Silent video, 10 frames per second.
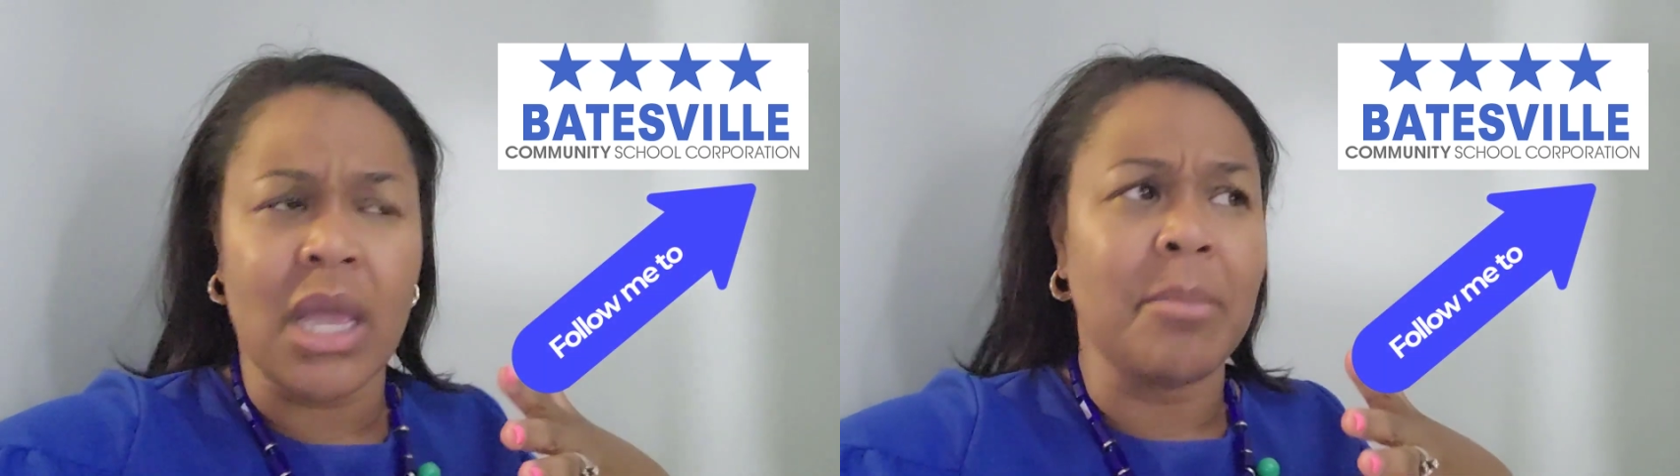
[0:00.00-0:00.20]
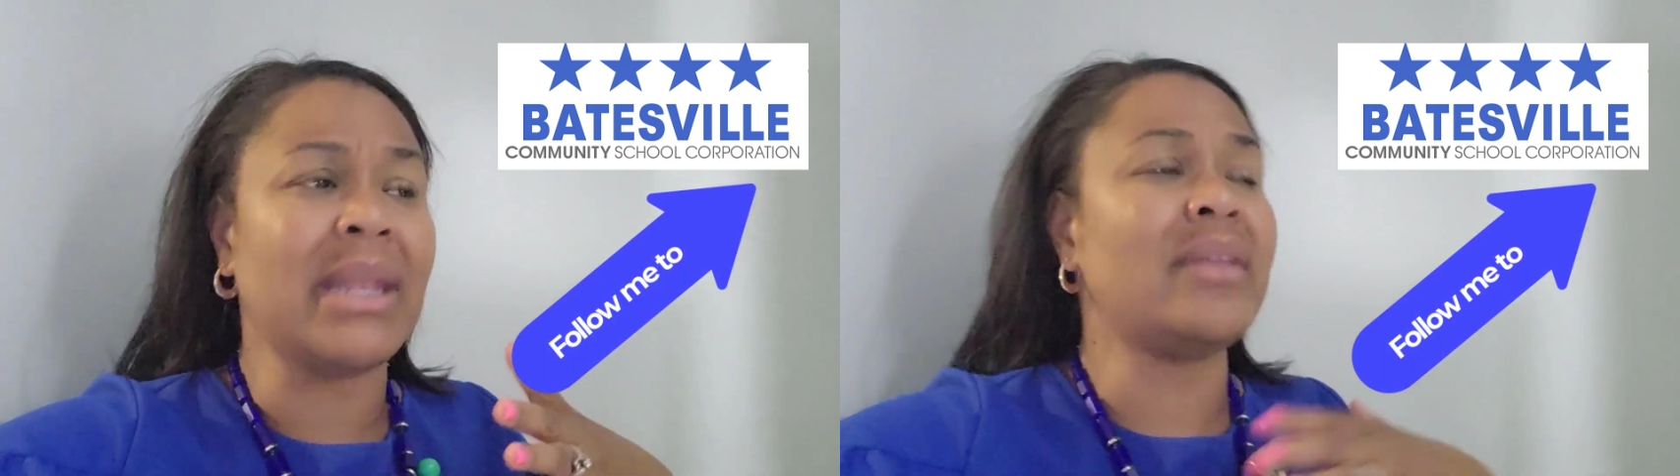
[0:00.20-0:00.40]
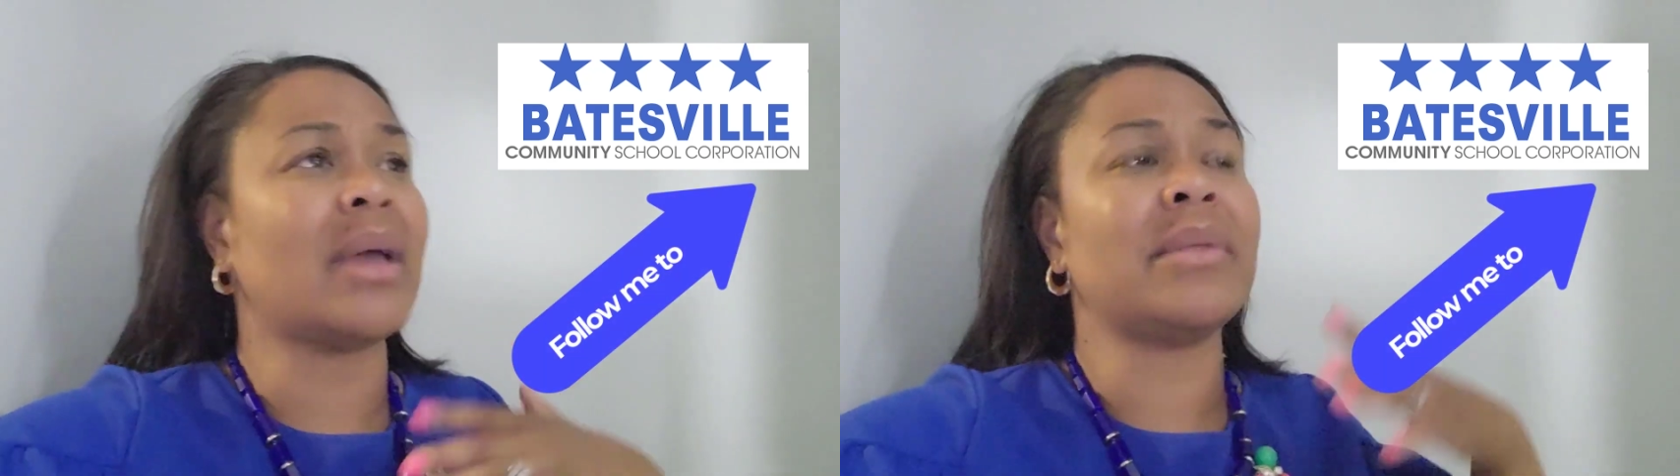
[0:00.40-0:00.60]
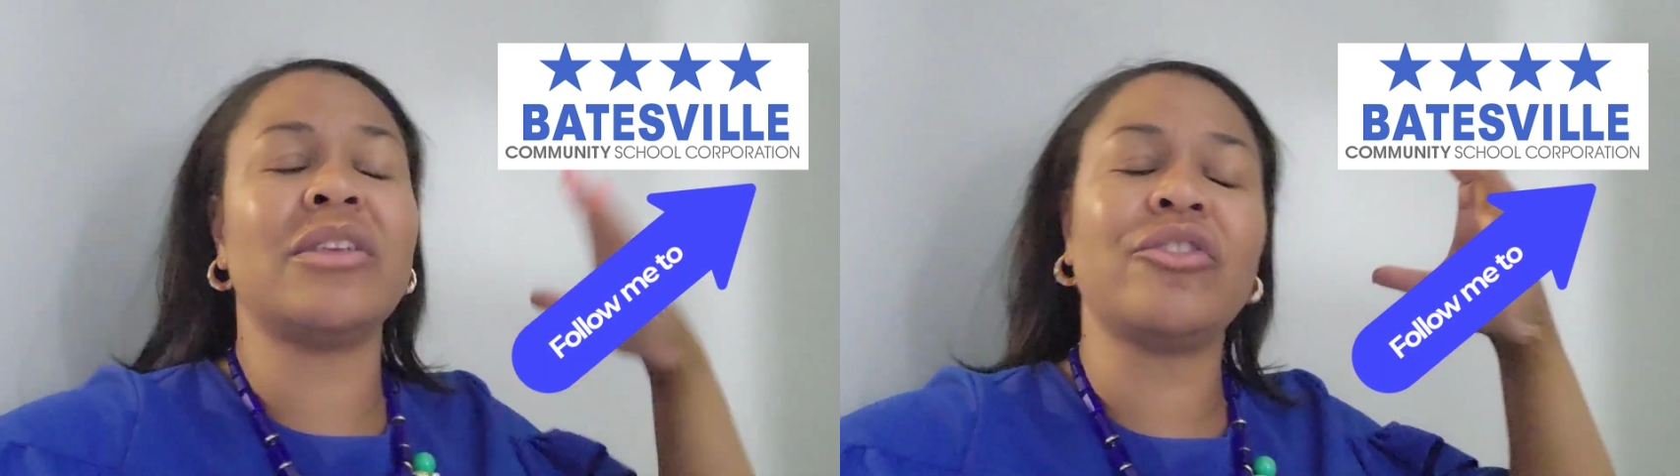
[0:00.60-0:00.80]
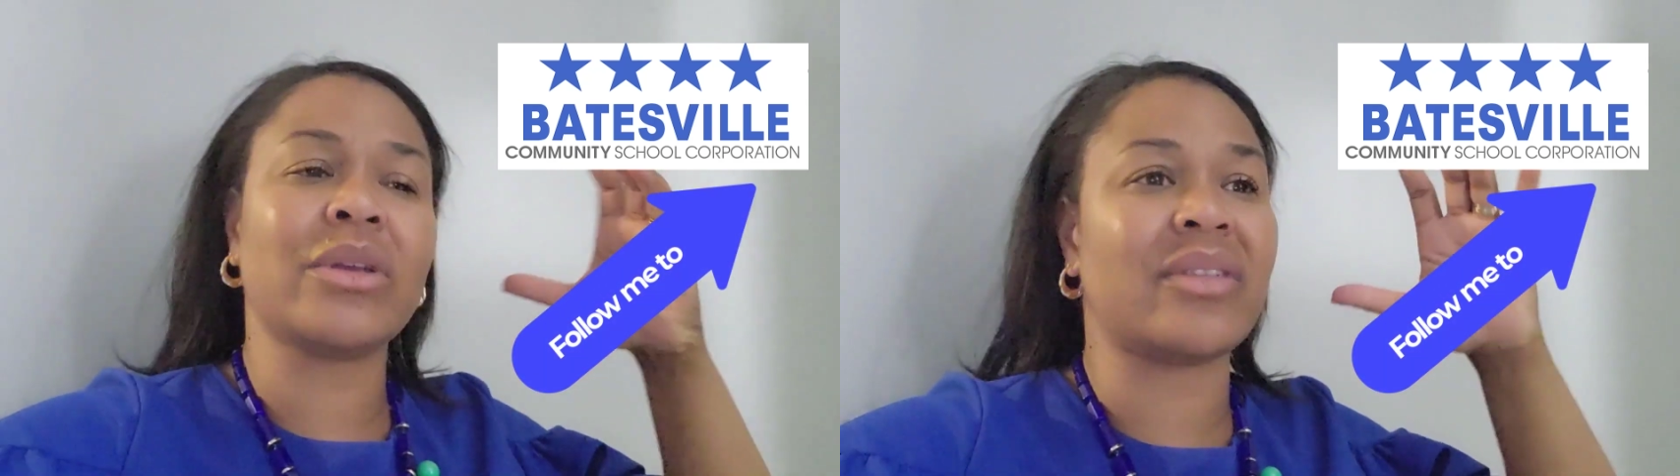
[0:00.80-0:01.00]
Many times the
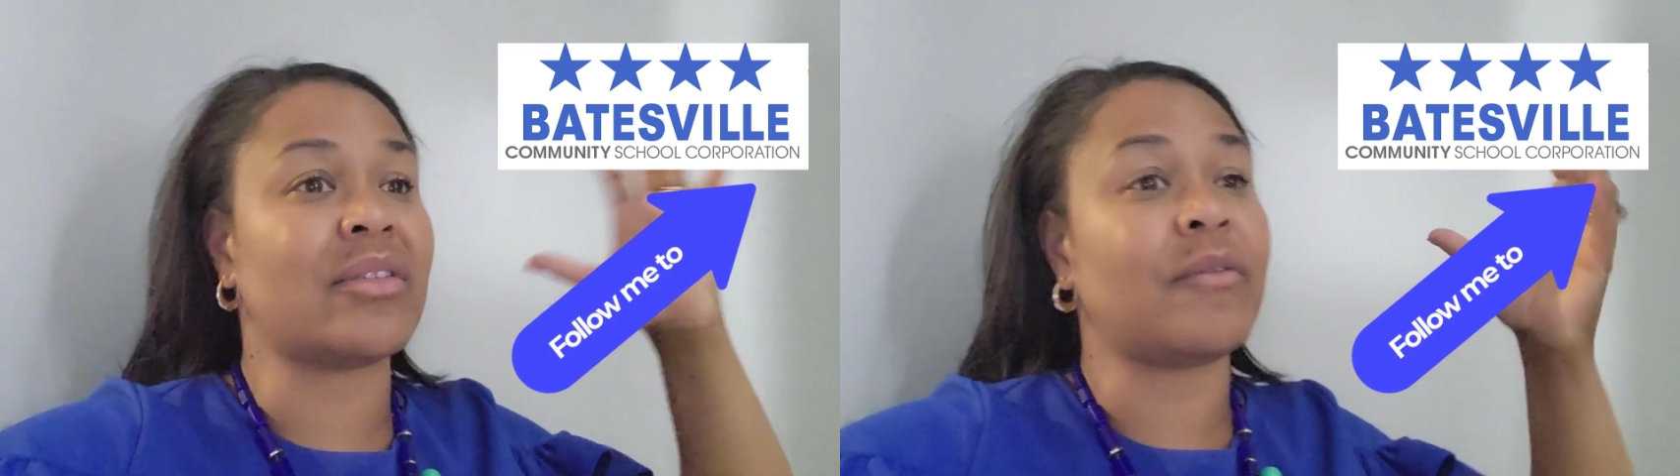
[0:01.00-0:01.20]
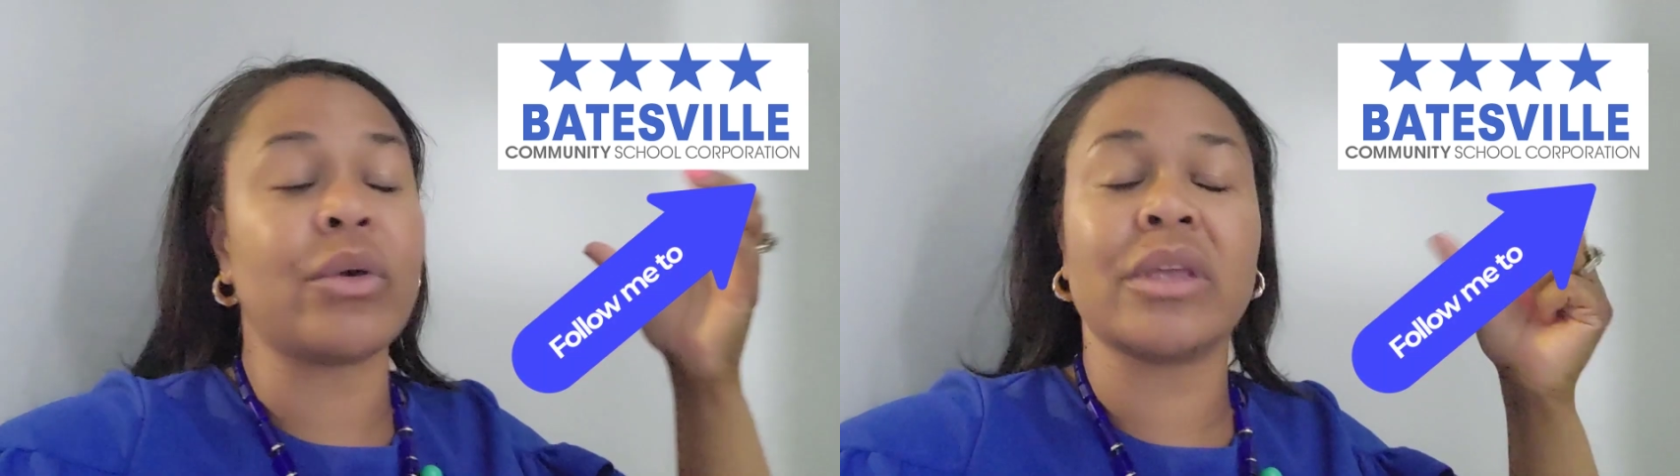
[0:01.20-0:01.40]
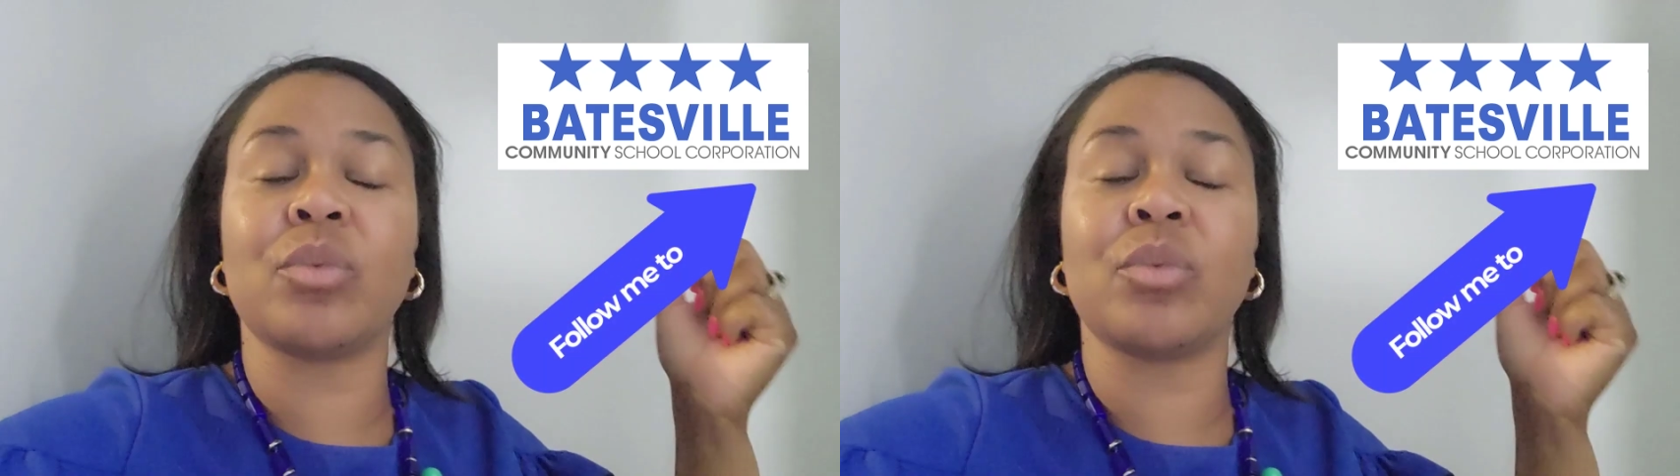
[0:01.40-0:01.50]
district sets a focus,